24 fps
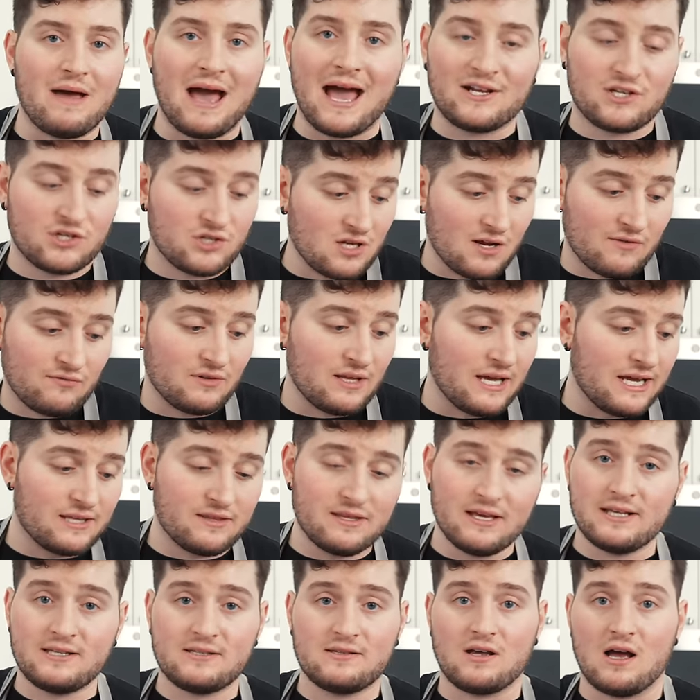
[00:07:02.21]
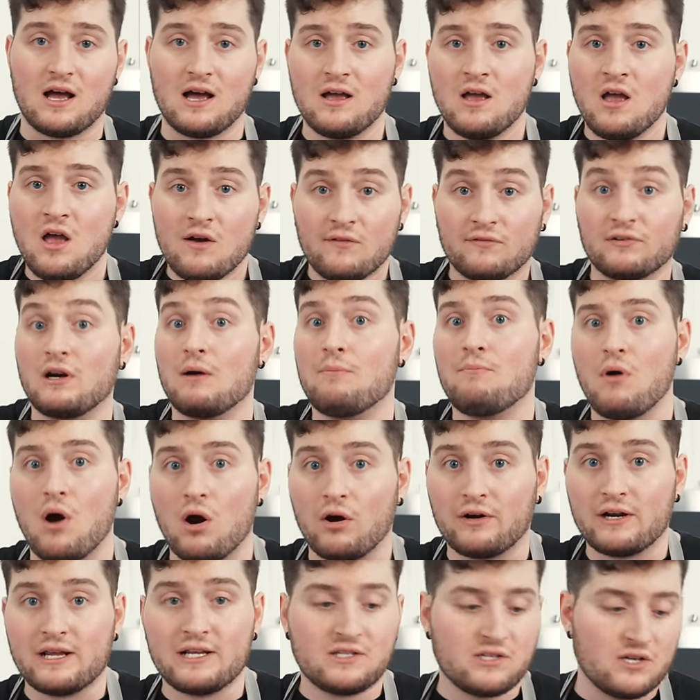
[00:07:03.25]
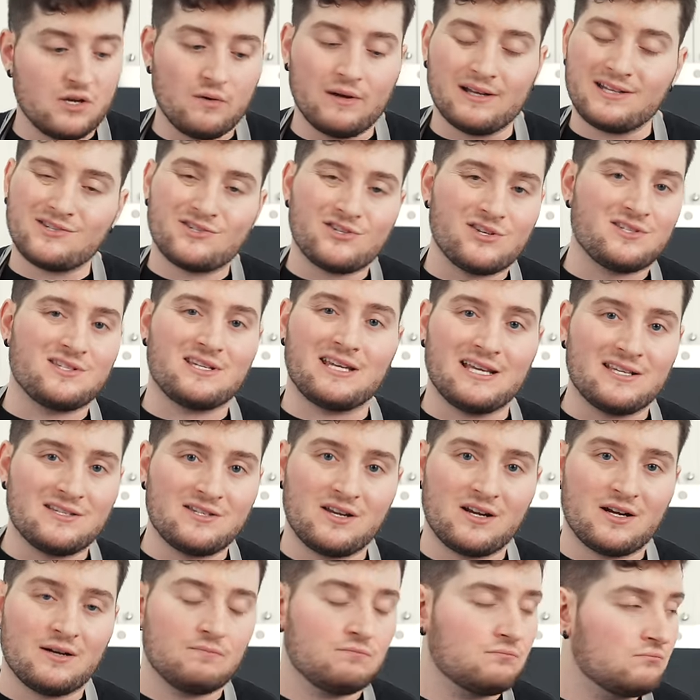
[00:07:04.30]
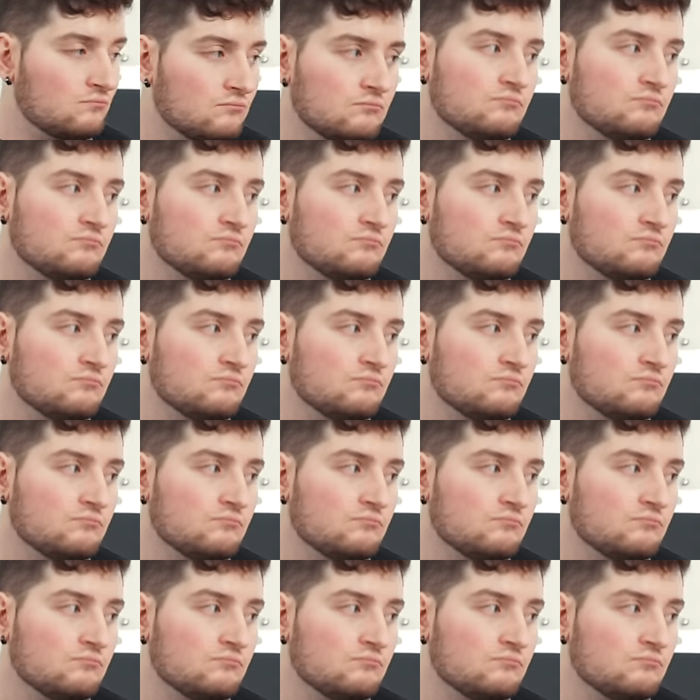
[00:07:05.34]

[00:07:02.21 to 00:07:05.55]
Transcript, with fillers: batch stuff like this for a party too, it's just easier.